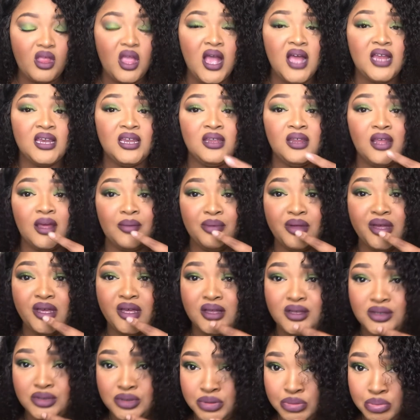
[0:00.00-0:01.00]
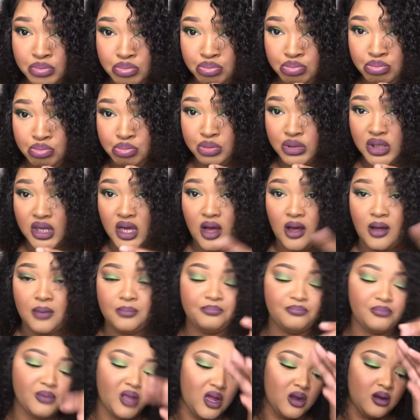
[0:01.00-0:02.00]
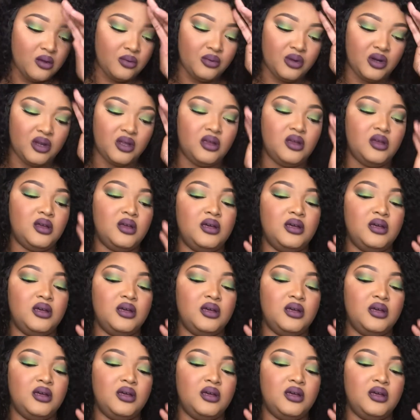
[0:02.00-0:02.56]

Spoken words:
I did that because, yeah, I don't want to.